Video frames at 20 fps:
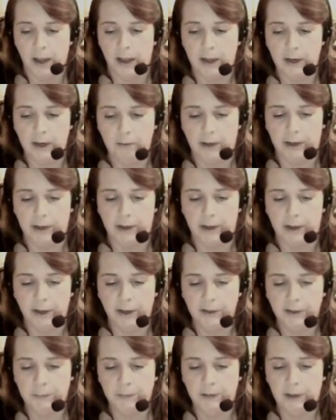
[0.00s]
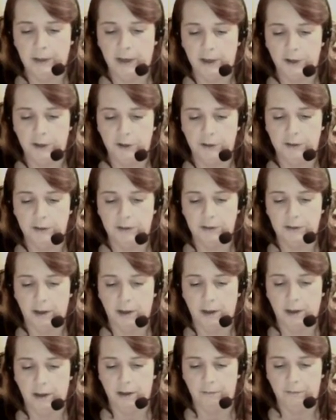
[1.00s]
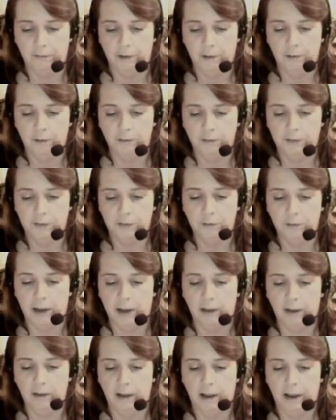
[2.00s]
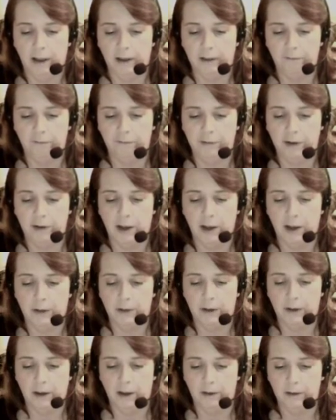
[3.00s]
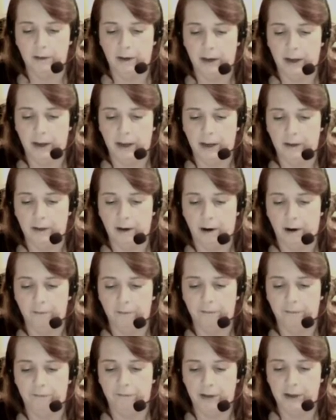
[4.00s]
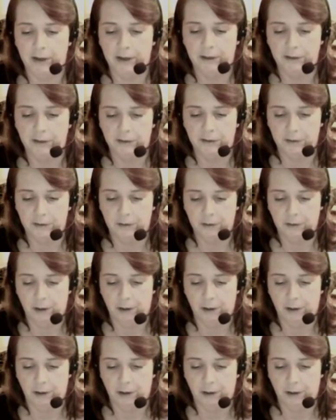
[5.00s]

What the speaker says: anyway, explanations of those who allied phenomenon and are phrased